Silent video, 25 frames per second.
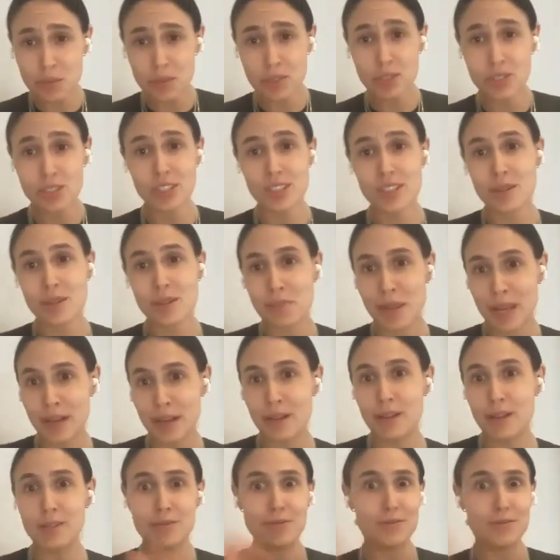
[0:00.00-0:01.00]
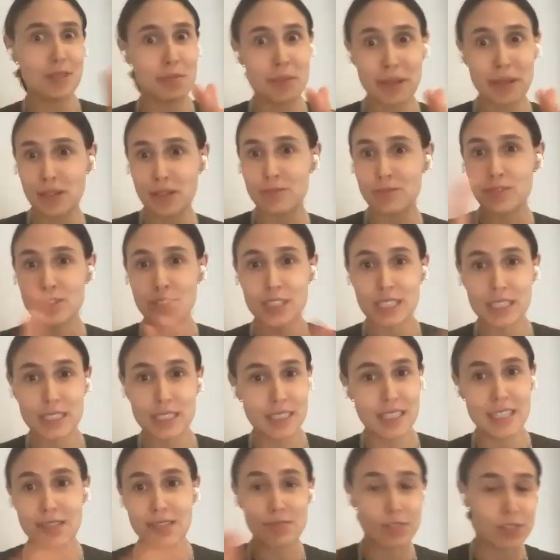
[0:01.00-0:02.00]
similar to the male-female
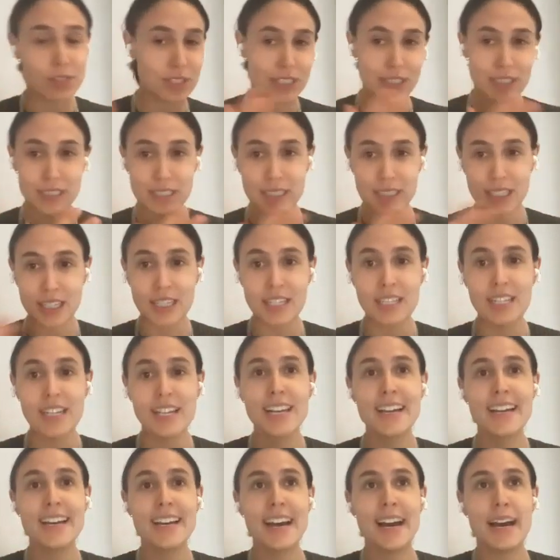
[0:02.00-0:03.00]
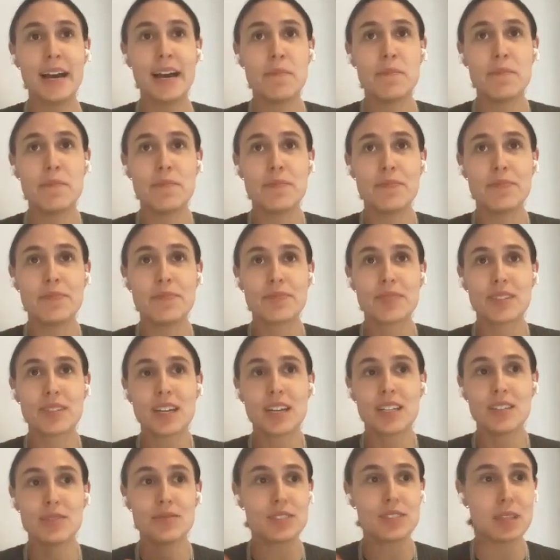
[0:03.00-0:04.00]
infertility
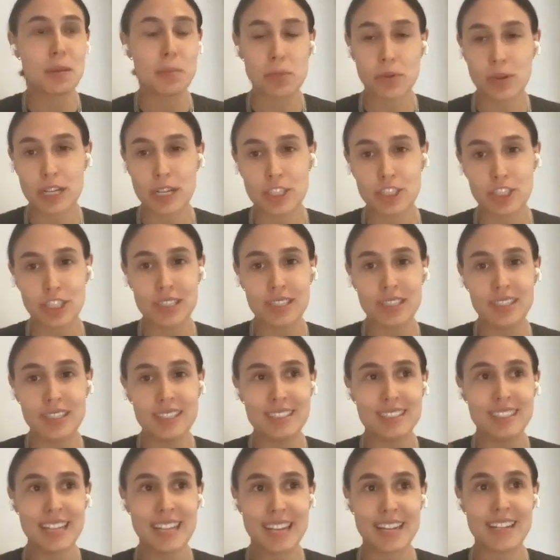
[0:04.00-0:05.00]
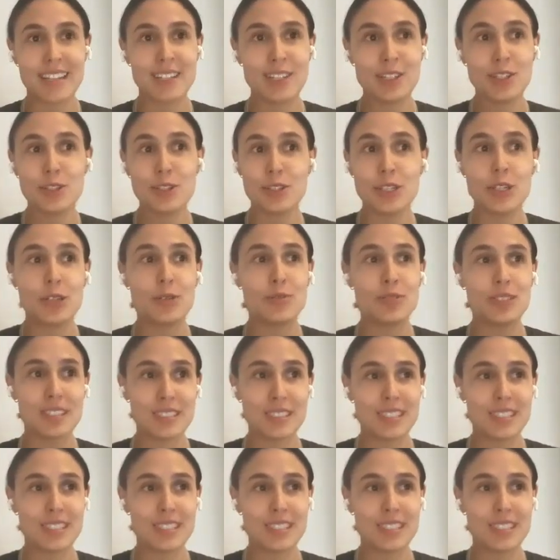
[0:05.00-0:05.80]
kind of separation, and saying, you're